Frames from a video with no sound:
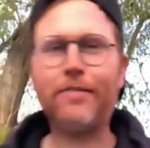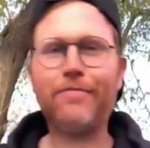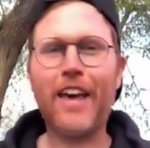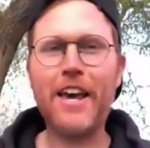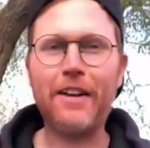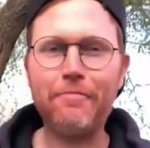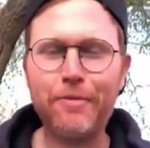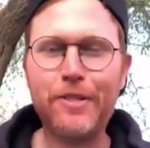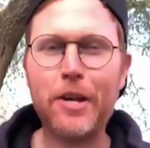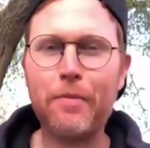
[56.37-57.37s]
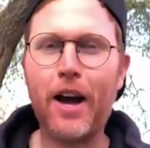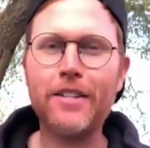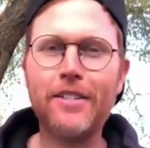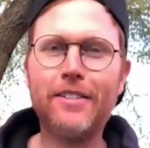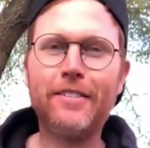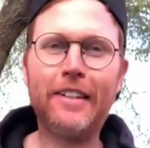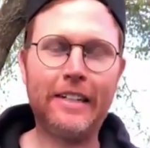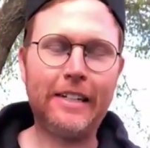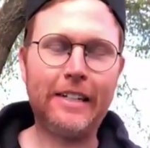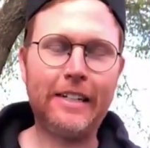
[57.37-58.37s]
Hey, what's up, guys?
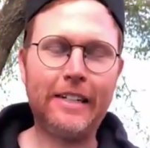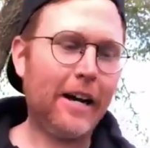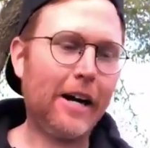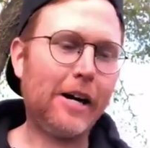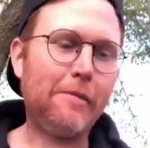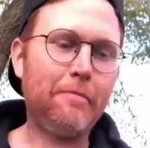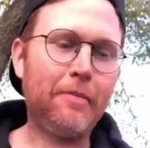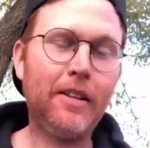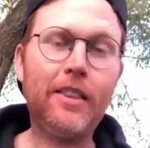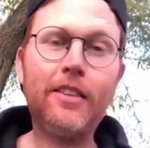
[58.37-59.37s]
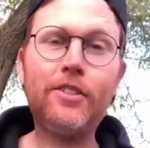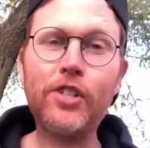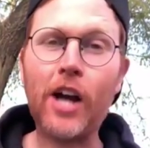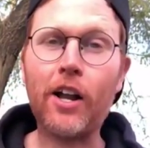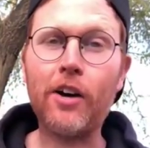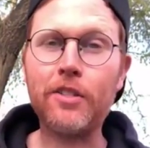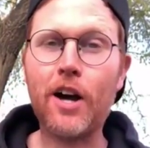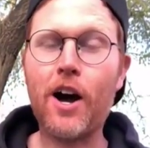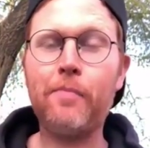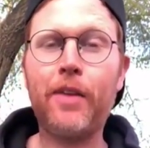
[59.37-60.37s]
Shout out,
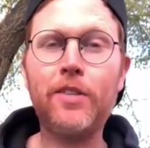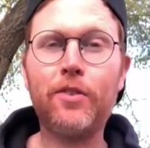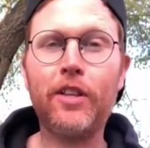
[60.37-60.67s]
Tom. Thanks for letting